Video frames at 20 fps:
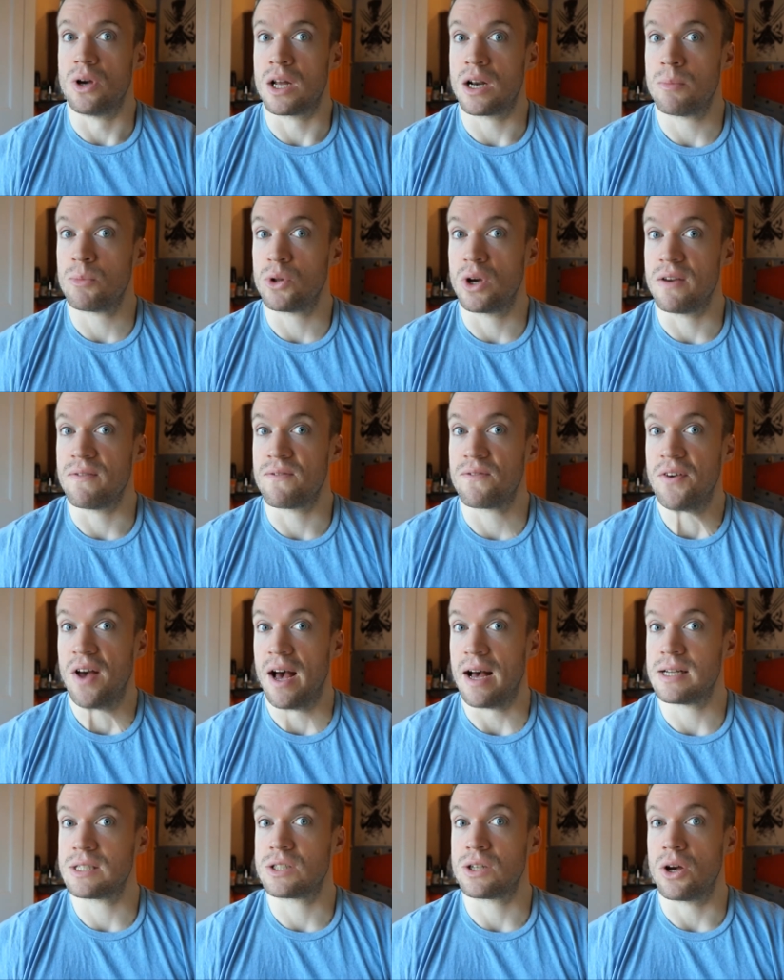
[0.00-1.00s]
and I'm not even
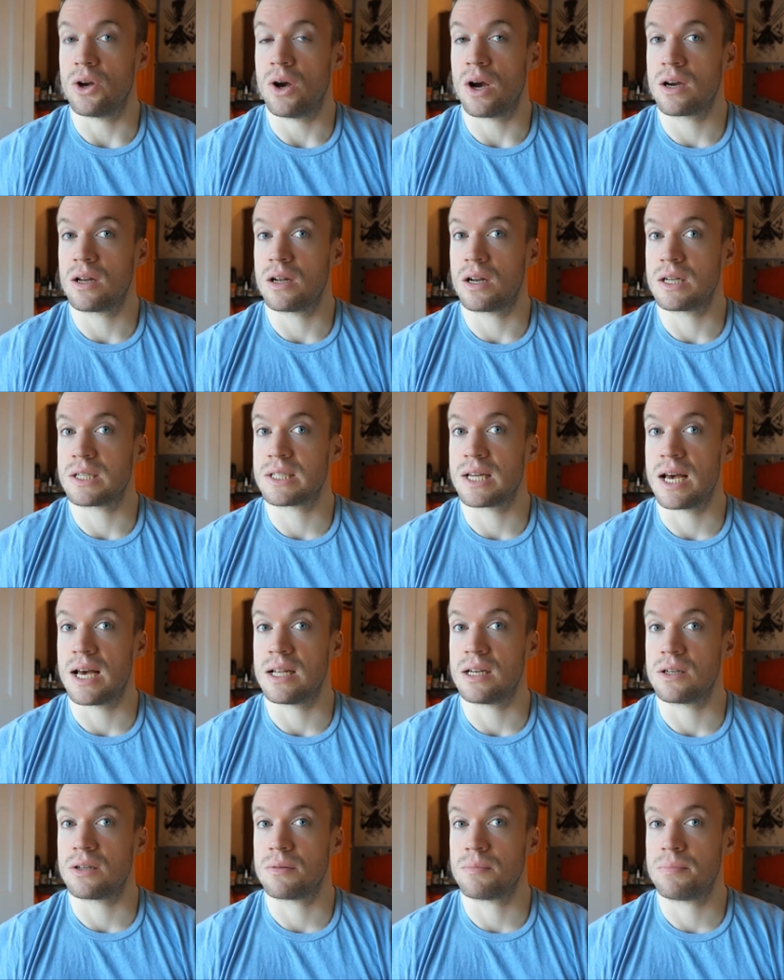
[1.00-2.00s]
fat, so I can
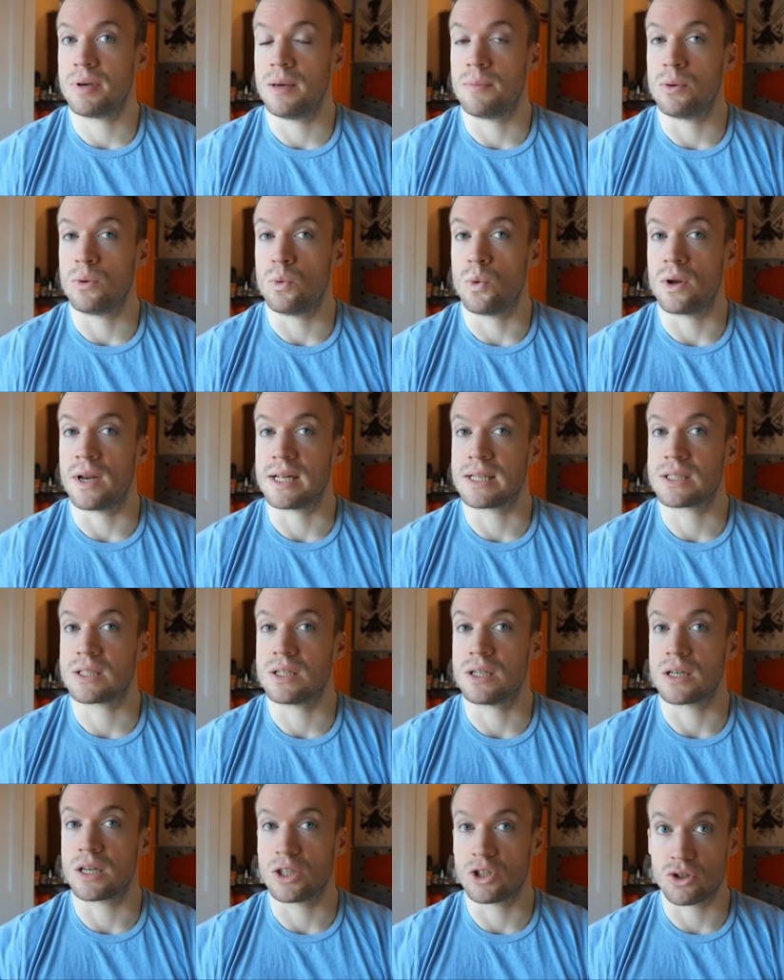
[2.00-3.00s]
understand people wanting
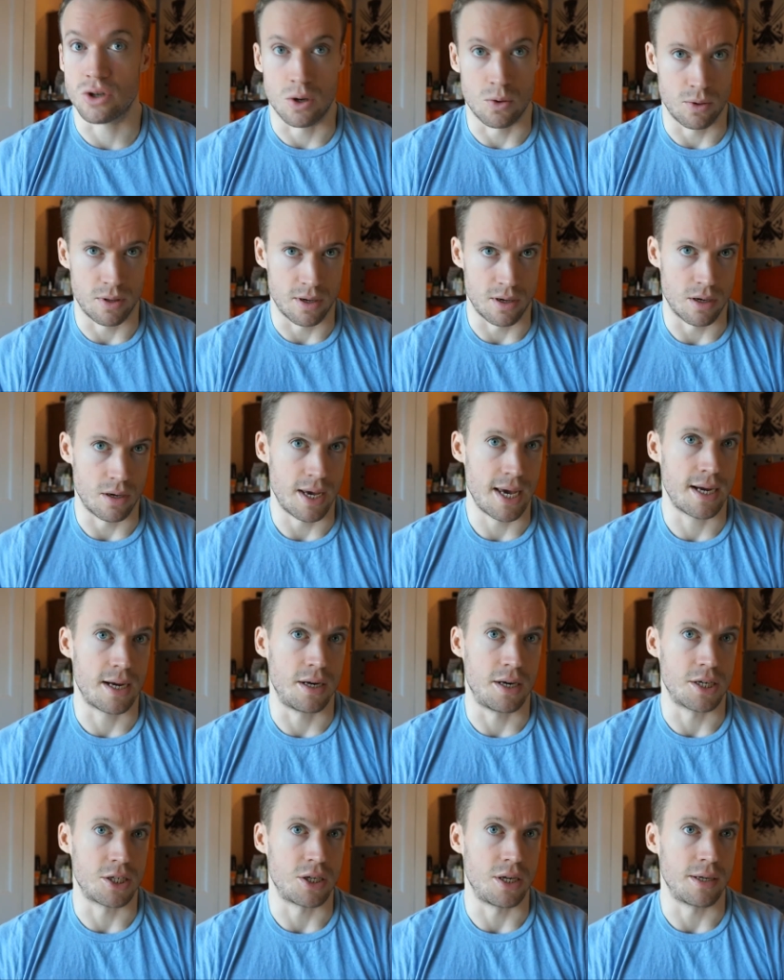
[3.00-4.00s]
to control the air
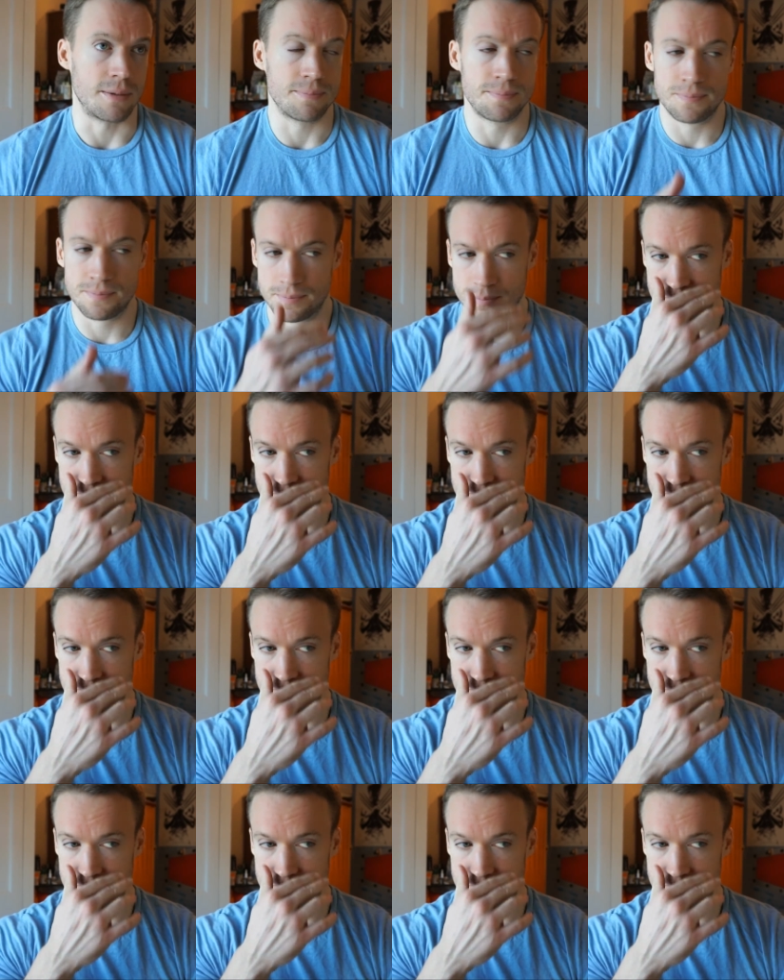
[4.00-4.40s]
conditioning.